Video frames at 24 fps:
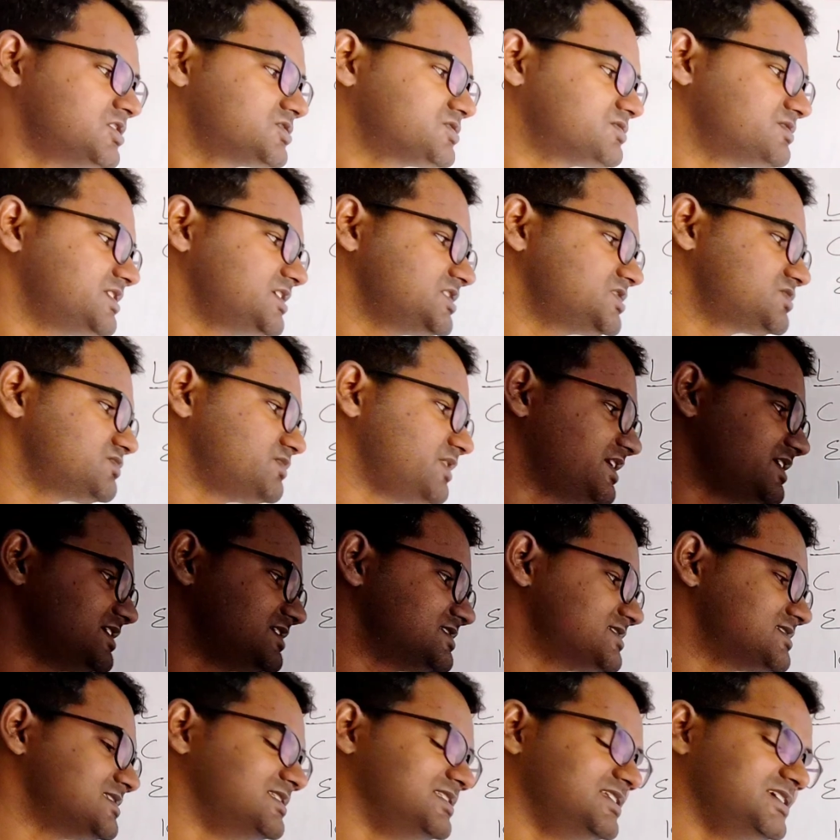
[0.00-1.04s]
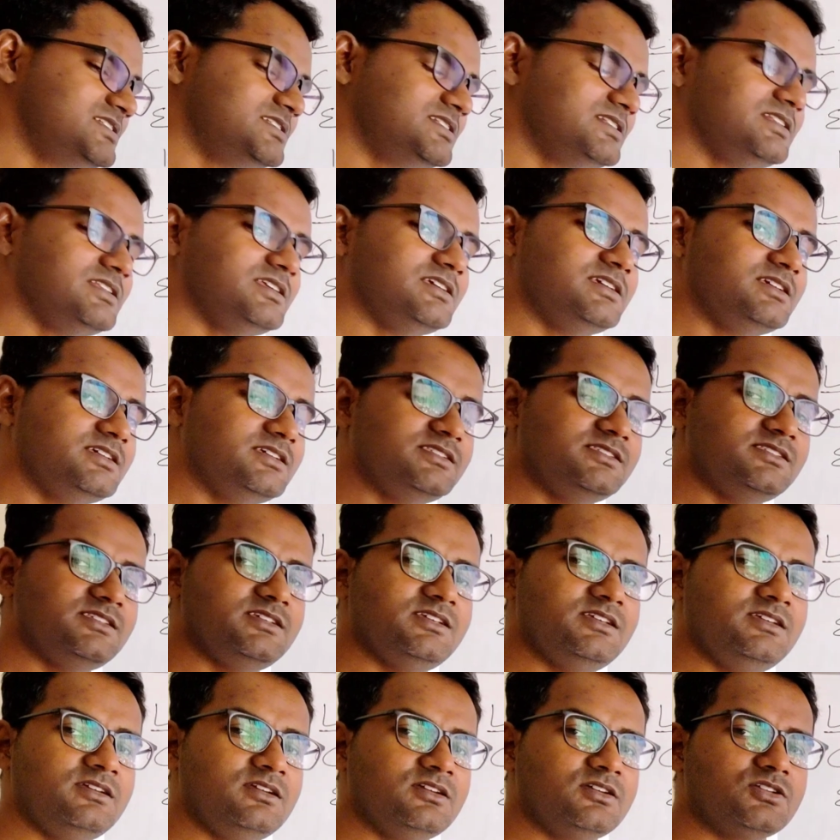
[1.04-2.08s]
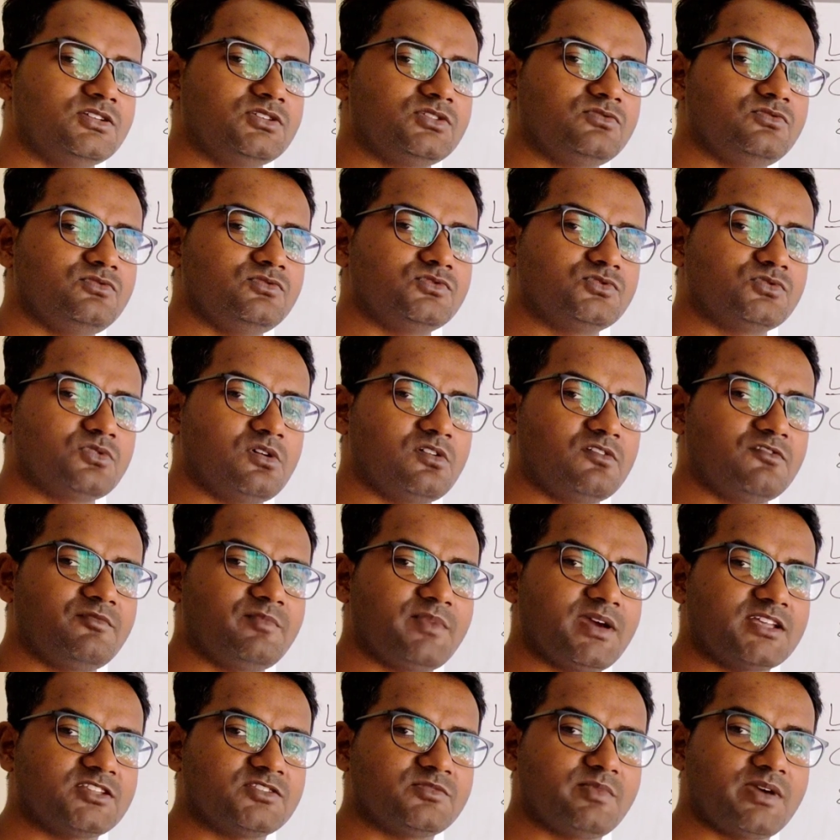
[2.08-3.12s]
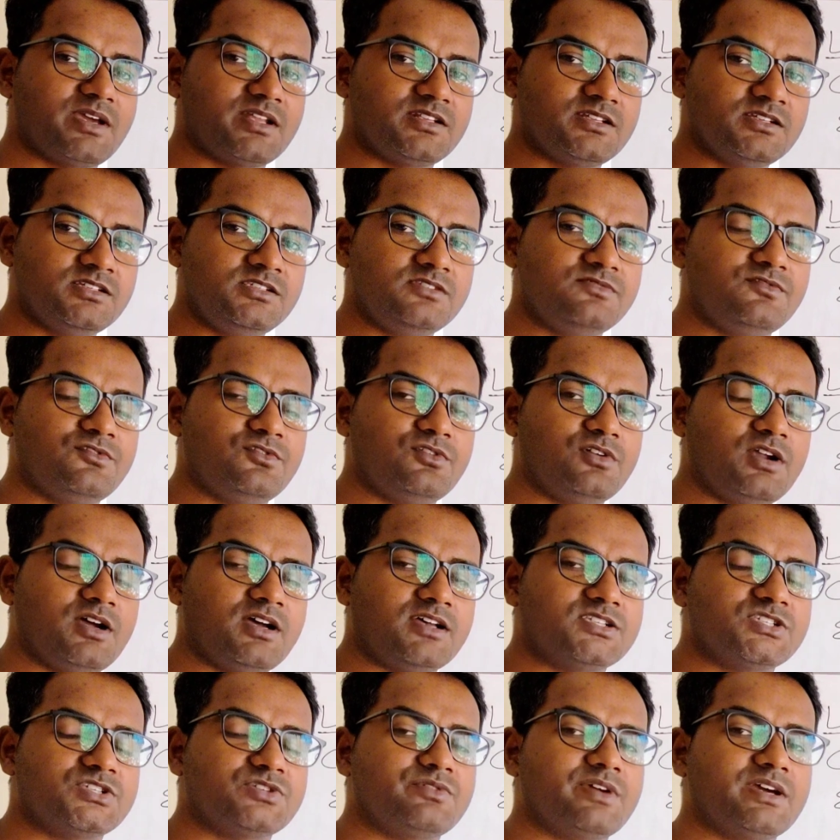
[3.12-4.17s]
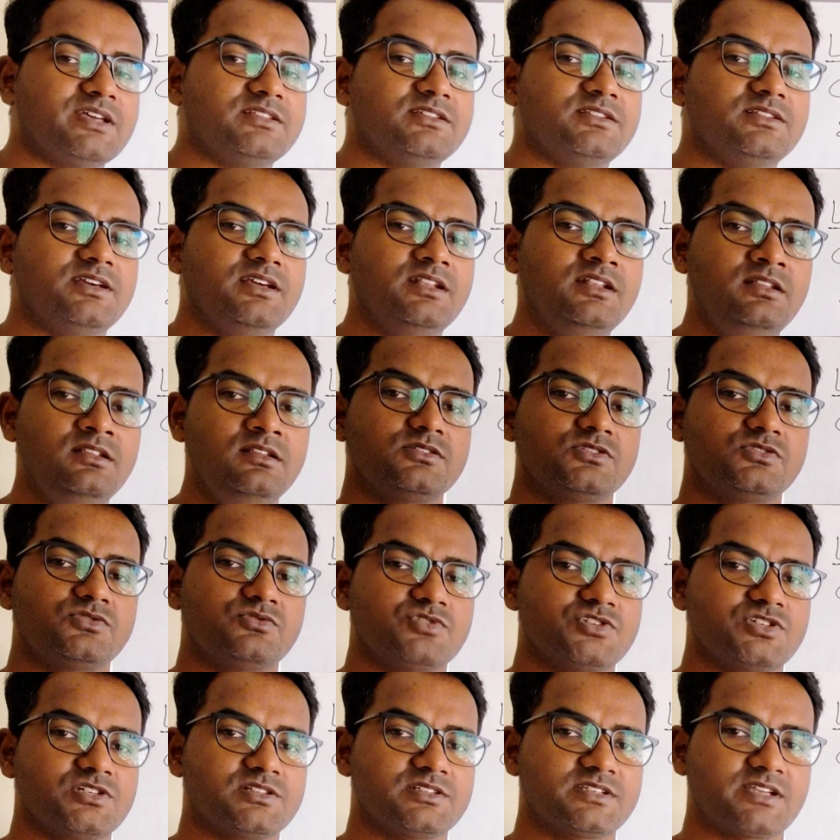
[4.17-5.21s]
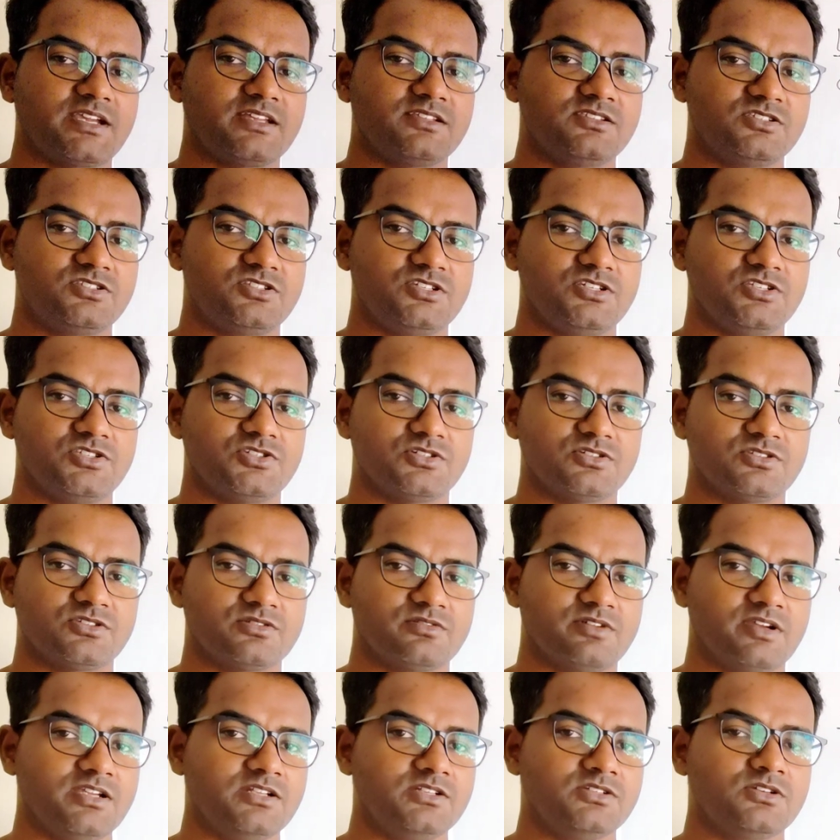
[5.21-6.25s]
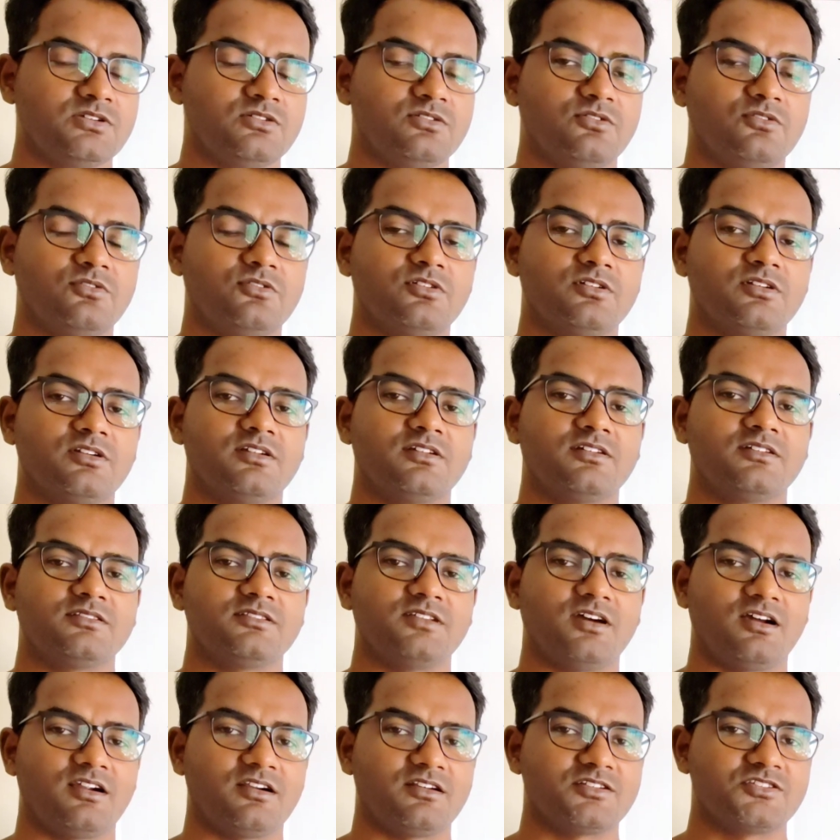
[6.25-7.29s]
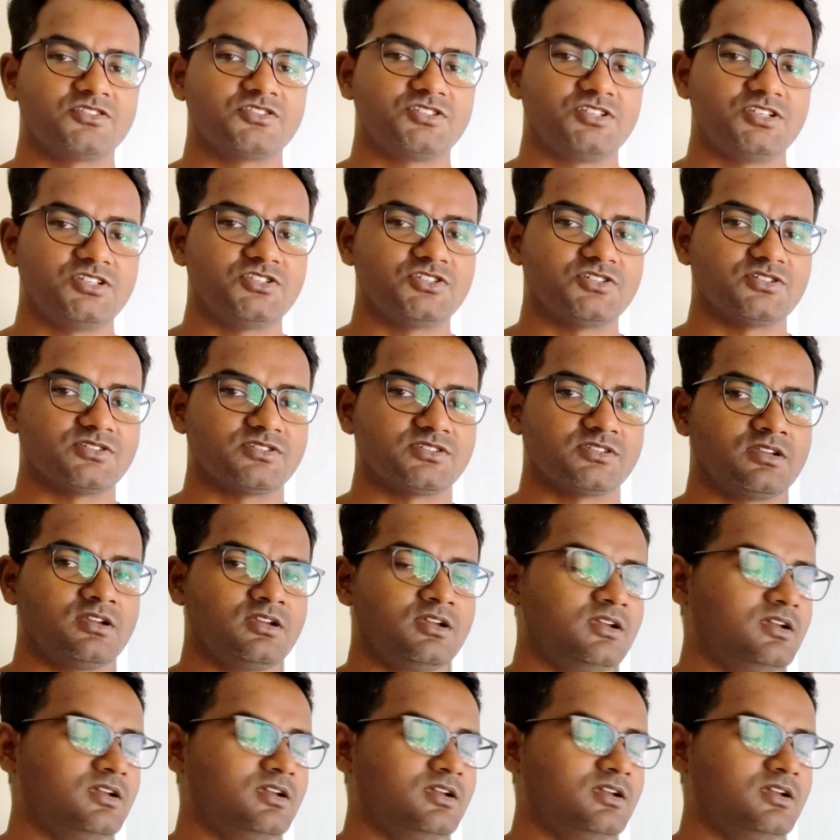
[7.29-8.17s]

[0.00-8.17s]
So that's why it is little easy to solve mathematics for us rather than social science teachers, all right, or the arts teachers.